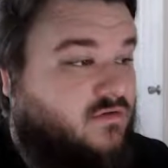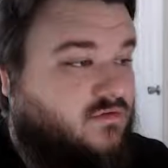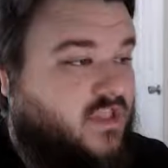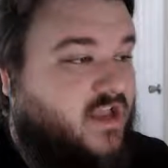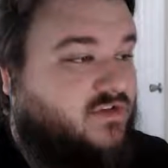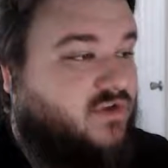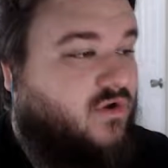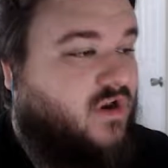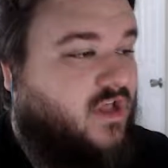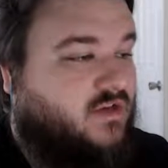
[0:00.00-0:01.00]
What the hell's
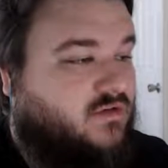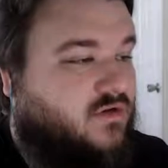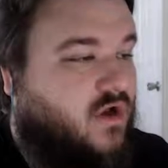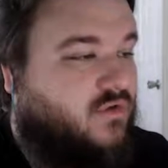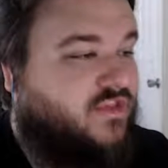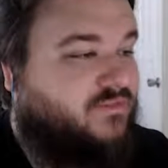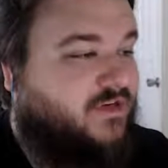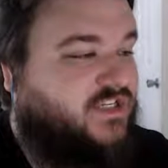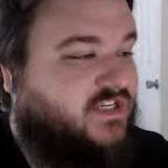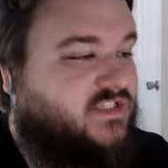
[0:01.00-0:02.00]
going on? Oh, this is
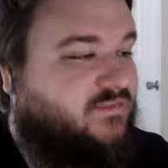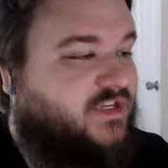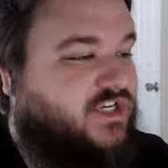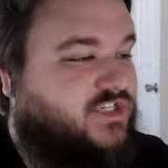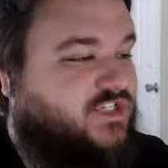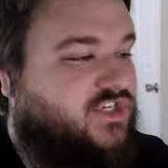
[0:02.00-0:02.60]
my chance. This is my chance to